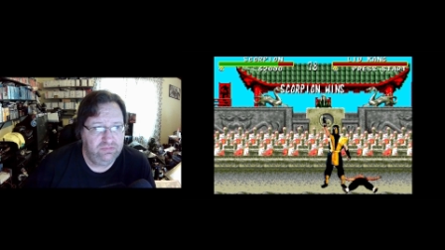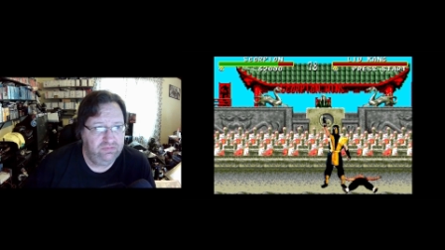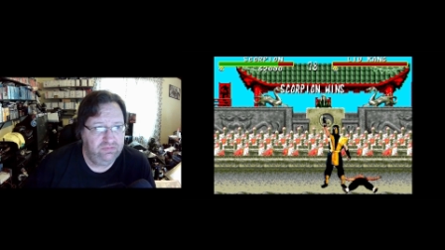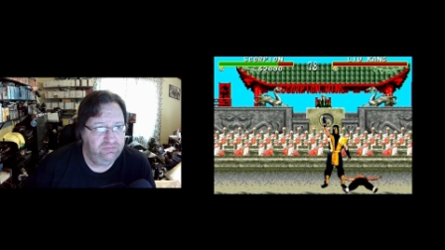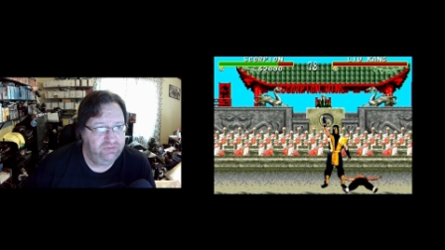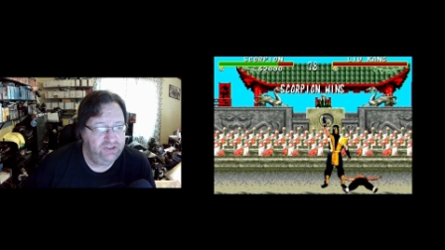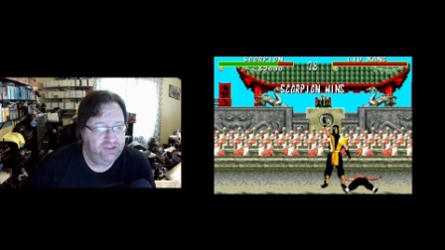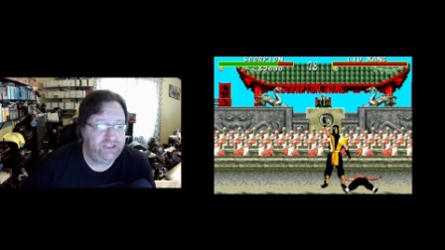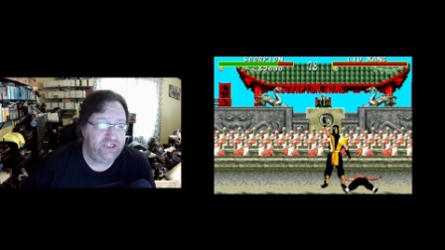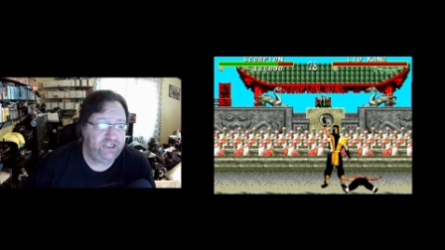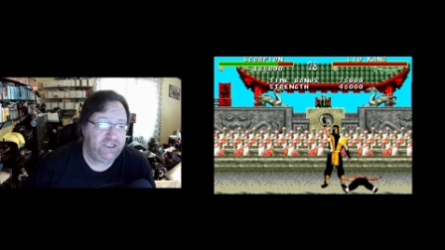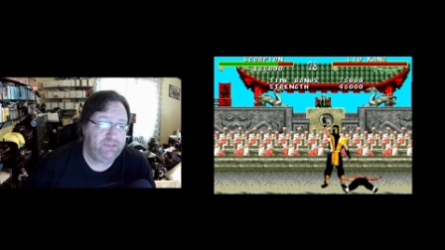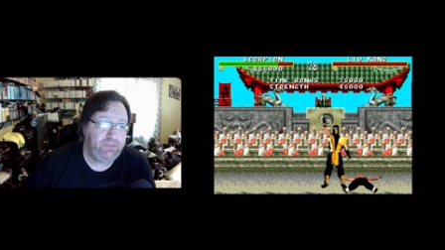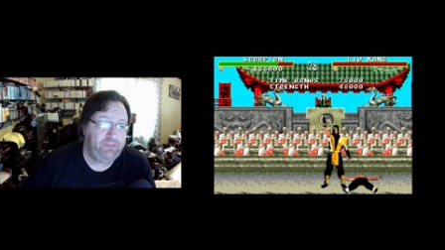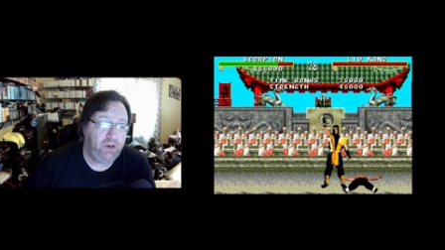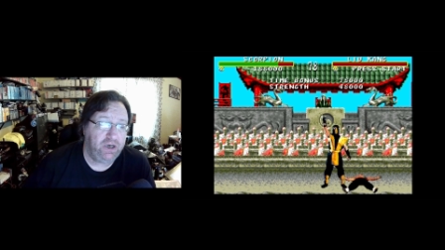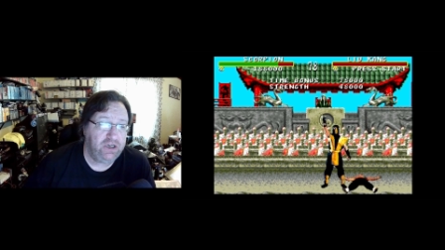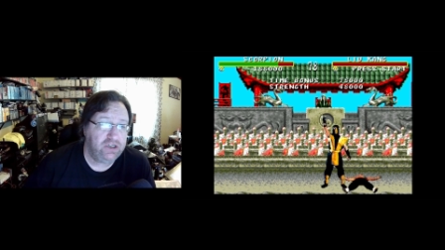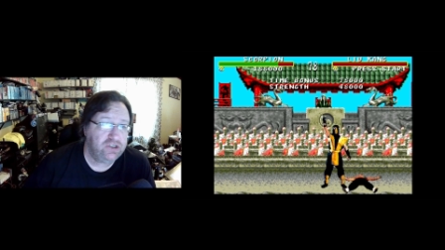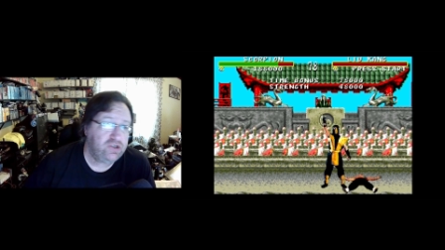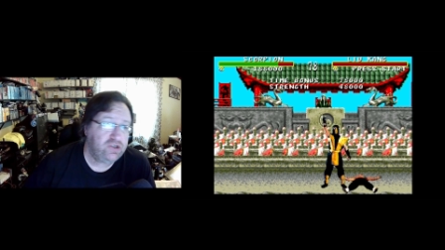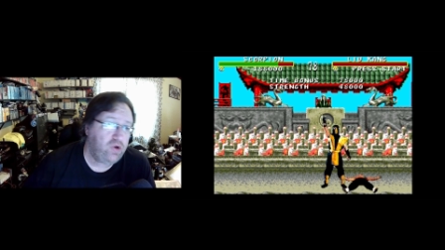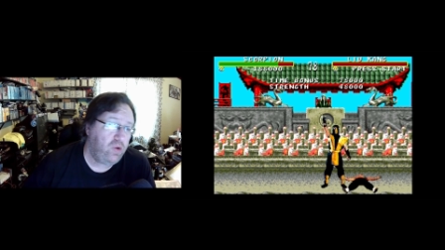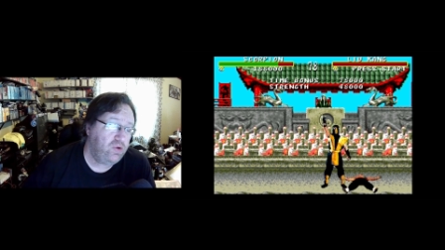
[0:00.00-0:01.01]
the six
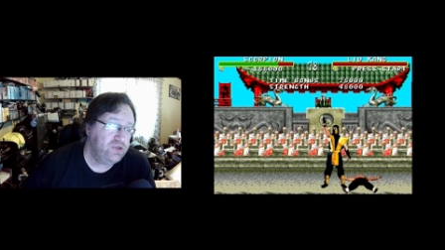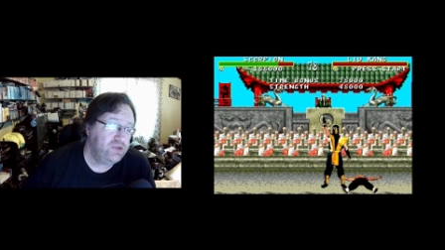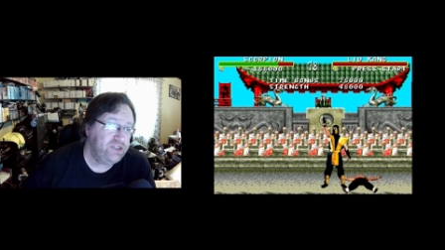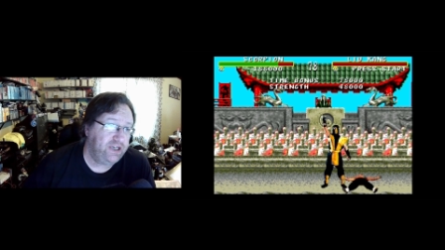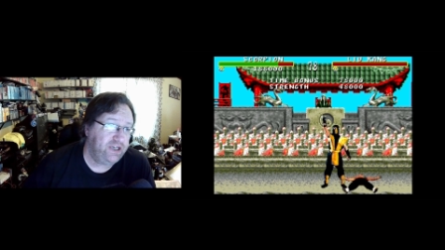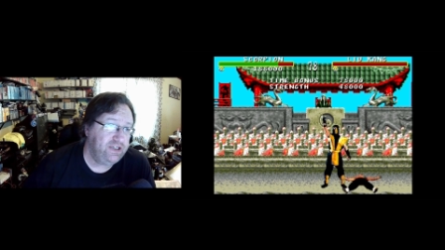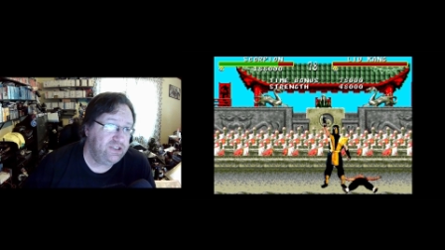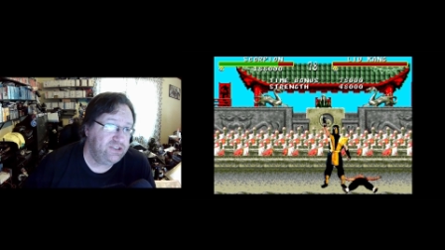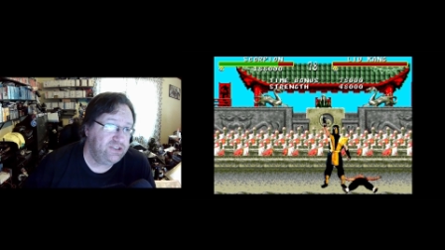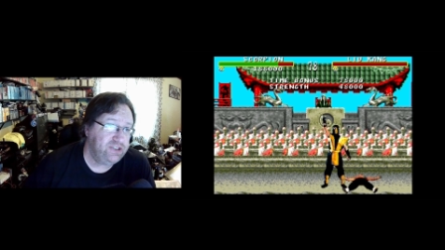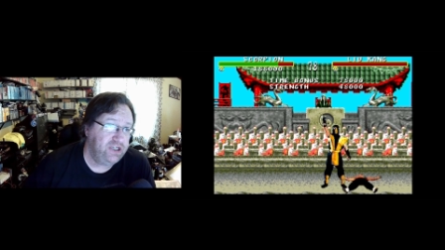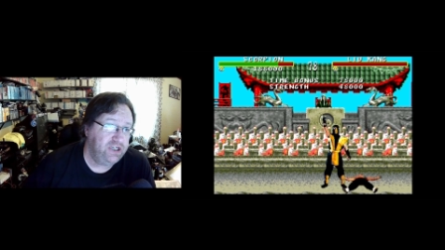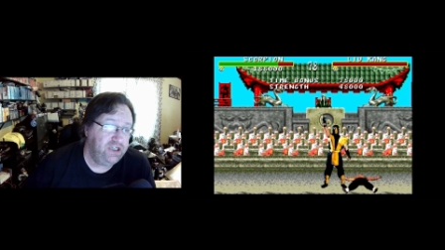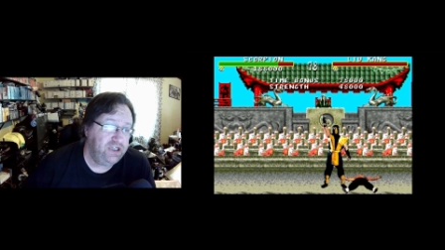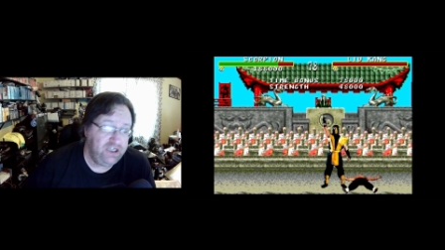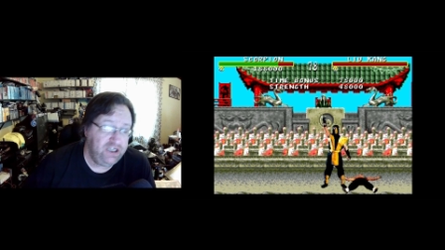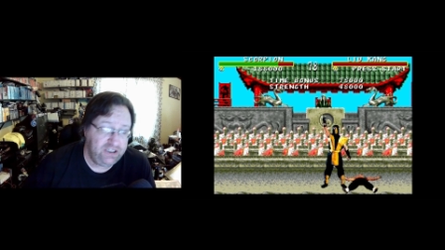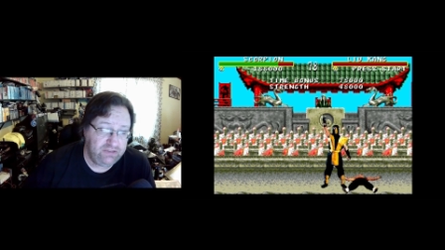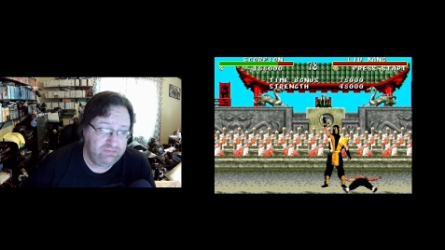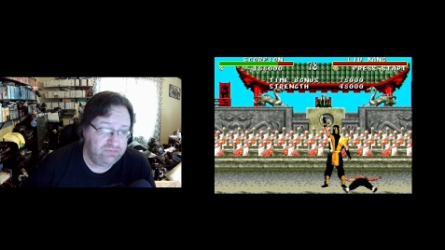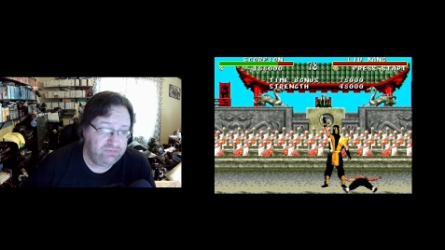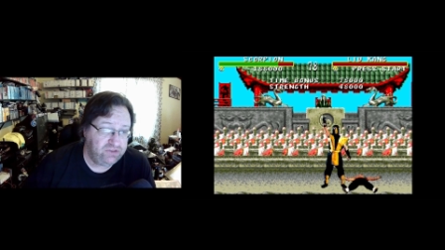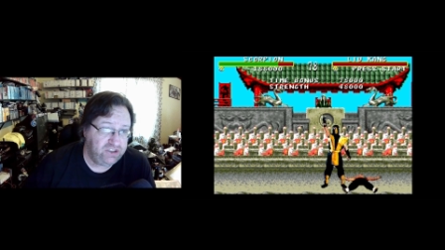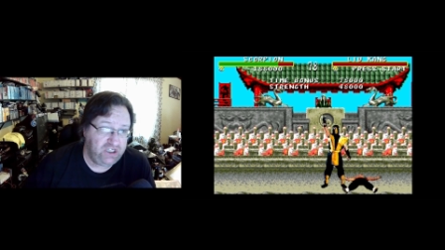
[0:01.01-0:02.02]
button controllers on this thing.
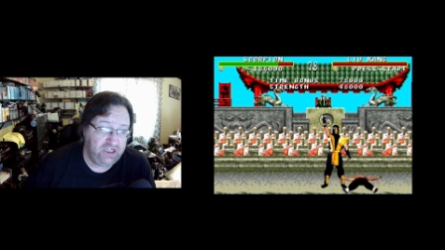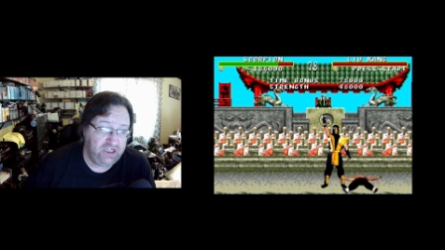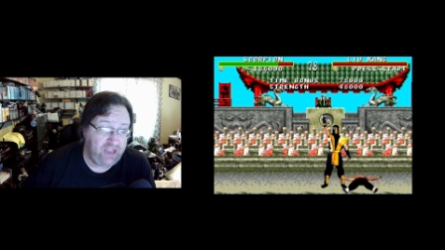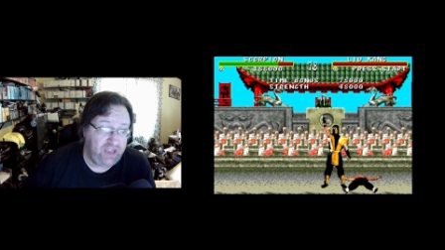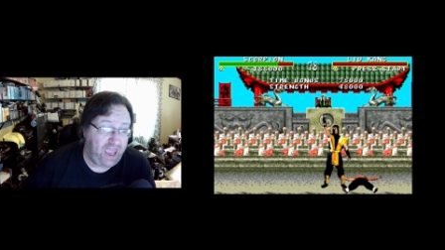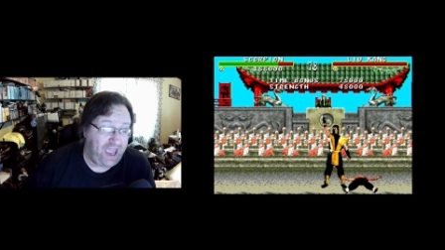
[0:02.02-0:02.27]
It